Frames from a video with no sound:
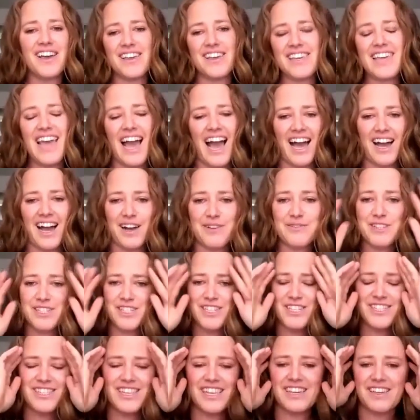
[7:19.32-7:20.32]
yeah I was
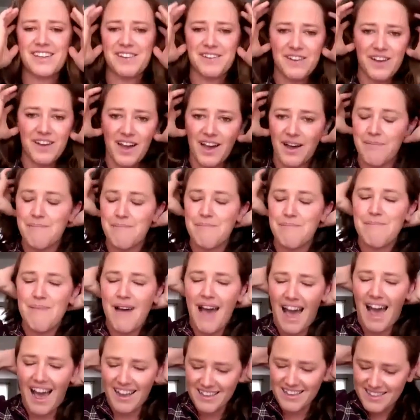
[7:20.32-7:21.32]
just like a
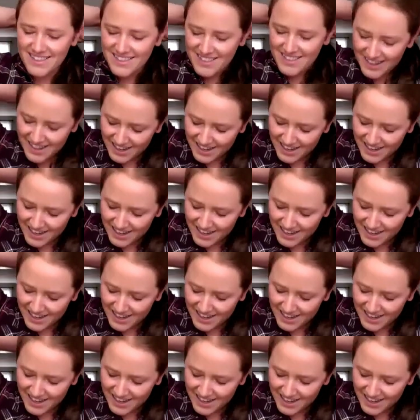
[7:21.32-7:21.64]
mess.